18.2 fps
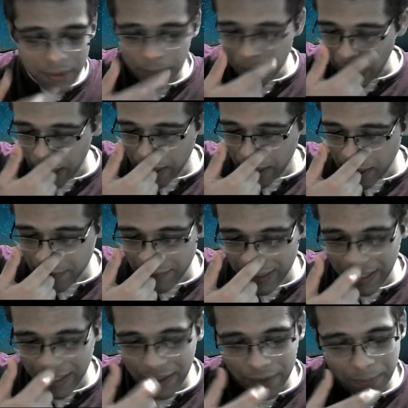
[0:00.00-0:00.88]
black is
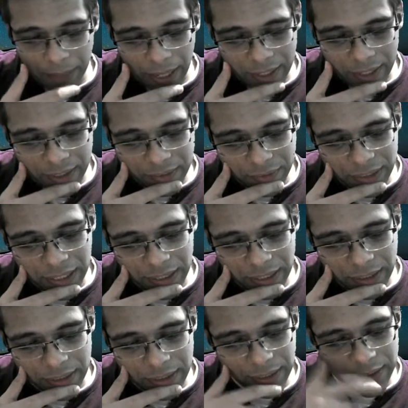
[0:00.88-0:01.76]
winning. Black is
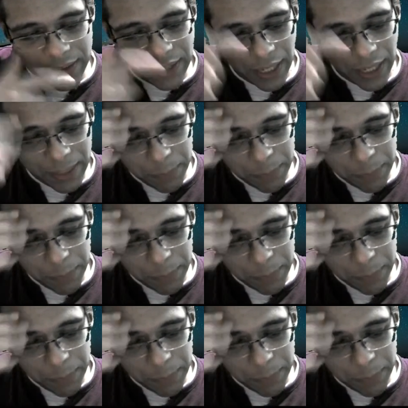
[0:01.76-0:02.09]
winning. In that